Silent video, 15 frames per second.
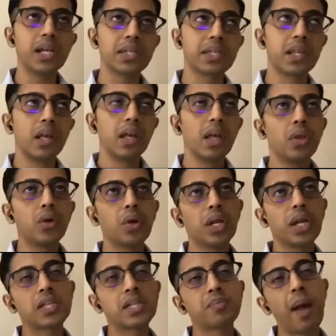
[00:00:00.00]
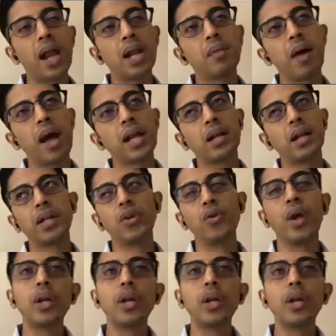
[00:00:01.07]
You can expand by continuing to get